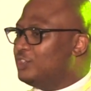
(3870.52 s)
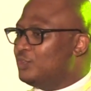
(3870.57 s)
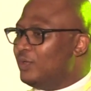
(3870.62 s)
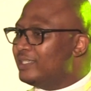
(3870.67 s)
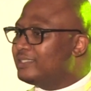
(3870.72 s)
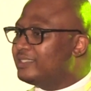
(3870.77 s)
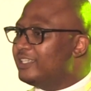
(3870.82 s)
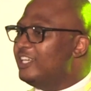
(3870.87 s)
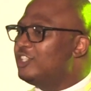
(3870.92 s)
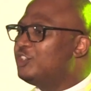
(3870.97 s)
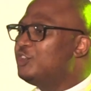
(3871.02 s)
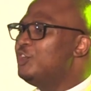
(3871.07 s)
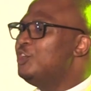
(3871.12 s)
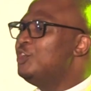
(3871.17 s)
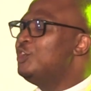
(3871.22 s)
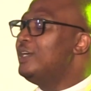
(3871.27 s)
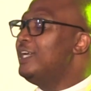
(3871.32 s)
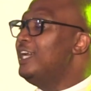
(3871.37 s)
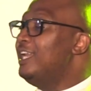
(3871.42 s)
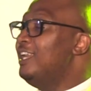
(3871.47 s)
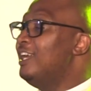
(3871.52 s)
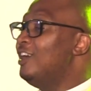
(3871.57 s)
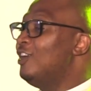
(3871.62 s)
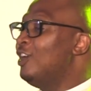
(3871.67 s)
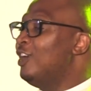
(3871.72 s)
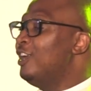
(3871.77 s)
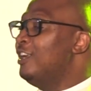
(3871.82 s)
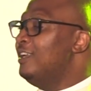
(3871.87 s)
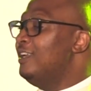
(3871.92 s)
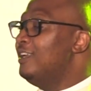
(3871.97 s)
And so I said to you earlier
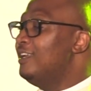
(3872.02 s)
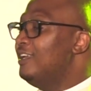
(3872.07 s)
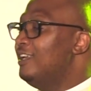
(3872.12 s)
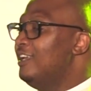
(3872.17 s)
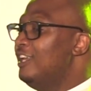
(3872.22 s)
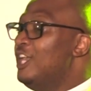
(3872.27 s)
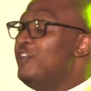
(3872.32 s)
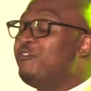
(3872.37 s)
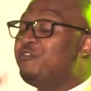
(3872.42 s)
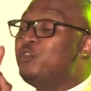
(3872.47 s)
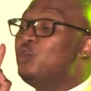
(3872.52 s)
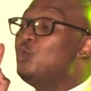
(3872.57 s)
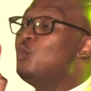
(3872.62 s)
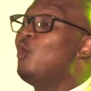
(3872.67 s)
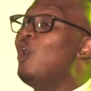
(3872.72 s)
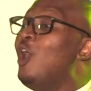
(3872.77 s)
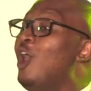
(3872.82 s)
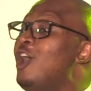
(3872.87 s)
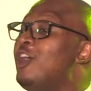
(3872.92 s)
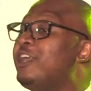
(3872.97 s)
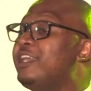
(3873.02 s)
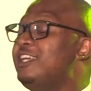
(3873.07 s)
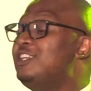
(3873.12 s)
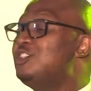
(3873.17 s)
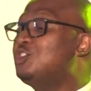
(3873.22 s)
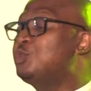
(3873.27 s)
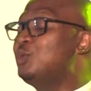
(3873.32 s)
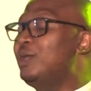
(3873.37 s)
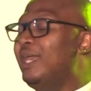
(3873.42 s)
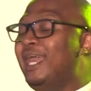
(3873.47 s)
on, if you walk
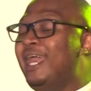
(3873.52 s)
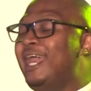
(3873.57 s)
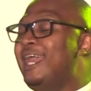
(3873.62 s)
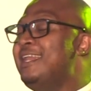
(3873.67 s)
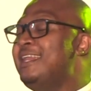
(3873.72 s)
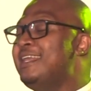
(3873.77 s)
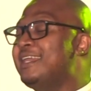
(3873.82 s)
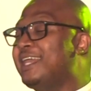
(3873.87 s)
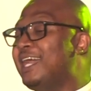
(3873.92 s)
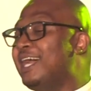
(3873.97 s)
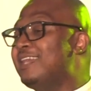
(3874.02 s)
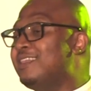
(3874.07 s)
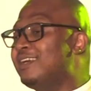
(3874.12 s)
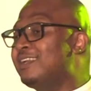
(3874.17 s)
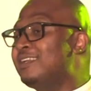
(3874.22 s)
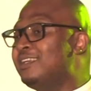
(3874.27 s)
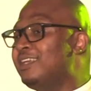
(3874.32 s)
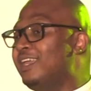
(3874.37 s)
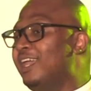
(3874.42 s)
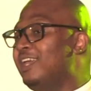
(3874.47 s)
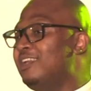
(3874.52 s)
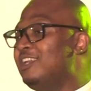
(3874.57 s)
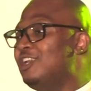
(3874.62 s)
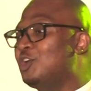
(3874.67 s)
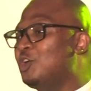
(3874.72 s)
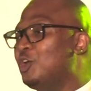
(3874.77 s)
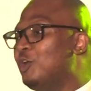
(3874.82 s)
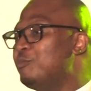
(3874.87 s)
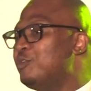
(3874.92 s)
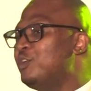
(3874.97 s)
into any gathering, any
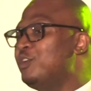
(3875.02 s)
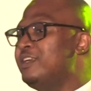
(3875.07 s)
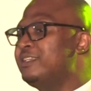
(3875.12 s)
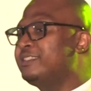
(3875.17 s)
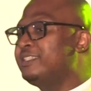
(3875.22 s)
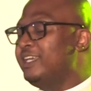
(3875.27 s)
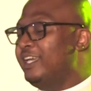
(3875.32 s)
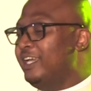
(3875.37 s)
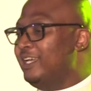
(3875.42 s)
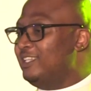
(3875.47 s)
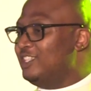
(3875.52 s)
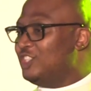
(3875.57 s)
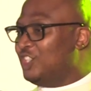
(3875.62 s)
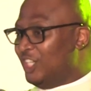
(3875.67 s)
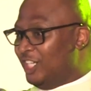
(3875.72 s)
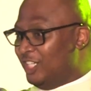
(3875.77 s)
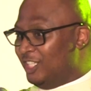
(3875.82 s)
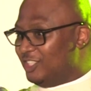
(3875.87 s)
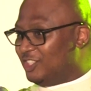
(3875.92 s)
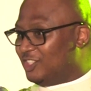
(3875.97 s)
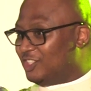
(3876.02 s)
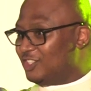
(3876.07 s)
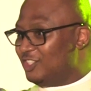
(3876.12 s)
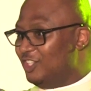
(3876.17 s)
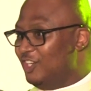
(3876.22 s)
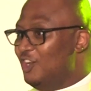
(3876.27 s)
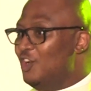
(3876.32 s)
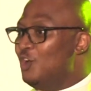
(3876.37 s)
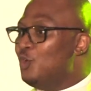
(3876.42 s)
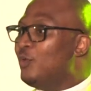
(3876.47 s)
community, any church,
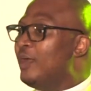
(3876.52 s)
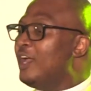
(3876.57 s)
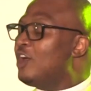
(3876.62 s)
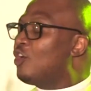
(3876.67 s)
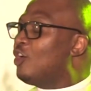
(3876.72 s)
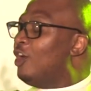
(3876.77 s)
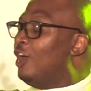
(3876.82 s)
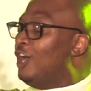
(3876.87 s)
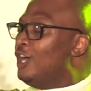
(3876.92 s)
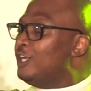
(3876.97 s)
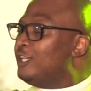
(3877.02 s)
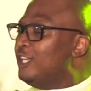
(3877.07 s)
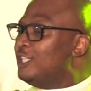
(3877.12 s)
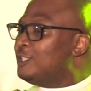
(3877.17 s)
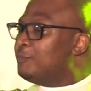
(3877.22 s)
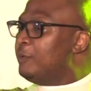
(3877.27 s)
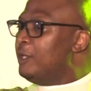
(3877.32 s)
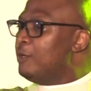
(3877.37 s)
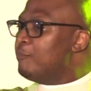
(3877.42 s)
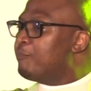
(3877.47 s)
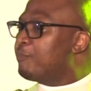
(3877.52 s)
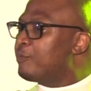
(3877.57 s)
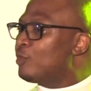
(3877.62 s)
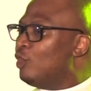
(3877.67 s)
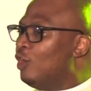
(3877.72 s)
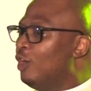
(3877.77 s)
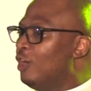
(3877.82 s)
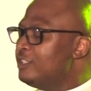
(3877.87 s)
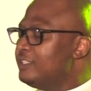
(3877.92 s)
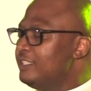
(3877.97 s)
where God is being
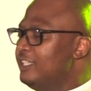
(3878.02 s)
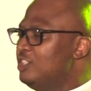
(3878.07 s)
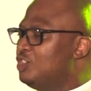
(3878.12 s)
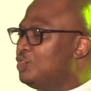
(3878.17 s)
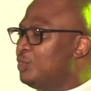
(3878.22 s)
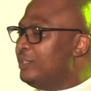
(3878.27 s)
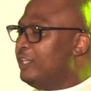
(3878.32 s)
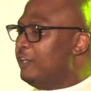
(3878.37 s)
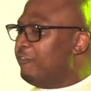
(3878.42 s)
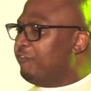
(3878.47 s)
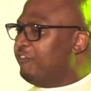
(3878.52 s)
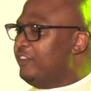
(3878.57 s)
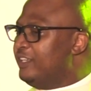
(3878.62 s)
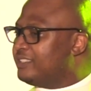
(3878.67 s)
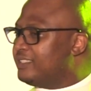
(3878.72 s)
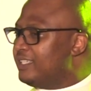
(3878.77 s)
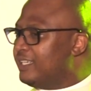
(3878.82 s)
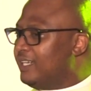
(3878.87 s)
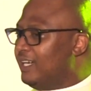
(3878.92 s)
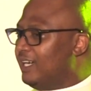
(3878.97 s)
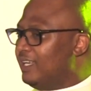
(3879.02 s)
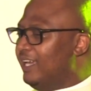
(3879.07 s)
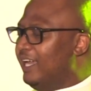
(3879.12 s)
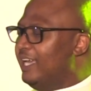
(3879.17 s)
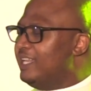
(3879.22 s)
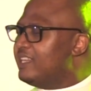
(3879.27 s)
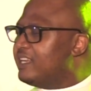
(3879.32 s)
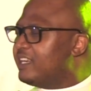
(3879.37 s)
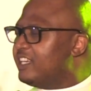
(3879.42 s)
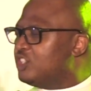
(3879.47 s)
brought into the physical
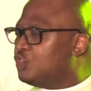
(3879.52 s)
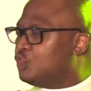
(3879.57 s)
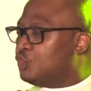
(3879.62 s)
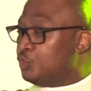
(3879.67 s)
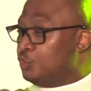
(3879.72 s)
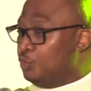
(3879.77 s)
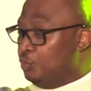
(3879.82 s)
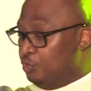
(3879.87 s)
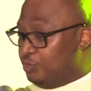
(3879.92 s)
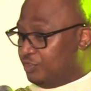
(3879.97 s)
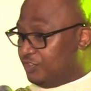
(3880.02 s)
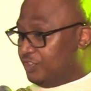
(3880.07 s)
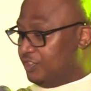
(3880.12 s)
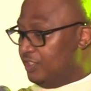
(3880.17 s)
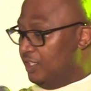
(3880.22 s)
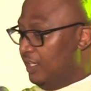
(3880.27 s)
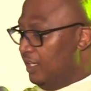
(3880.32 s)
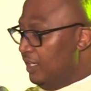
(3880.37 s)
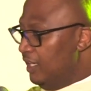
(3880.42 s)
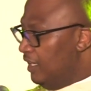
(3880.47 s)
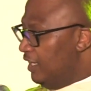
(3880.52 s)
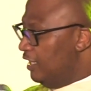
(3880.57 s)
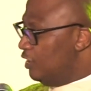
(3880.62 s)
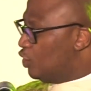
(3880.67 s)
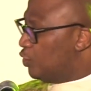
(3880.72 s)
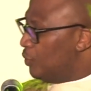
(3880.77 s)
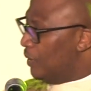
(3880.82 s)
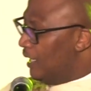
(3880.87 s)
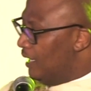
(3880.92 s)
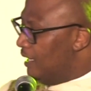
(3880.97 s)
and reduced
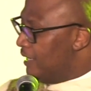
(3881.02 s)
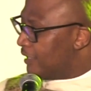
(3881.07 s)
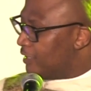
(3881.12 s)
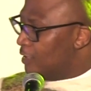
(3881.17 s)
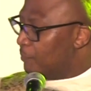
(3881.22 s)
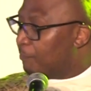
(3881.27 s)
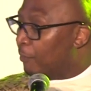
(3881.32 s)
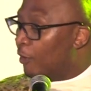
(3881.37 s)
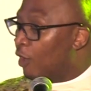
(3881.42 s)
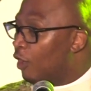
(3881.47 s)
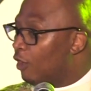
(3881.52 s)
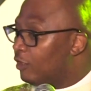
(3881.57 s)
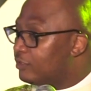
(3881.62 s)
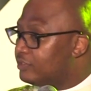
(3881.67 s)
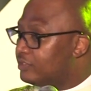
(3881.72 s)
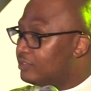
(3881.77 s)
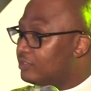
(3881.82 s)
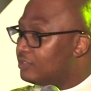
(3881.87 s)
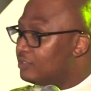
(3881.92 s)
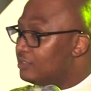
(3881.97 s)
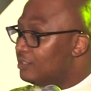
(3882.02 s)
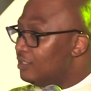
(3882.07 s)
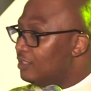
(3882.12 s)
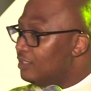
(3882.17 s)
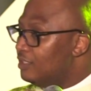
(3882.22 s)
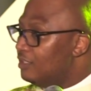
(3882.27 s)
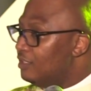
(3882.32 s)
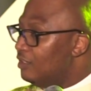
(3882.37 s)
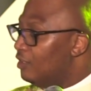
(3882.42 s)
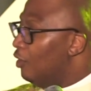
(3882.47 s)
into a little box
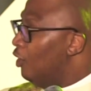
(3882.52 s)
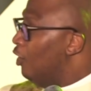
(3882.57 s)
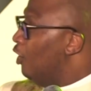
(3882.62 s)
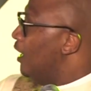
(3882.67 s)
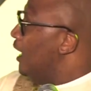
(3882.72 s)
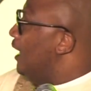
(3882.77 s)
or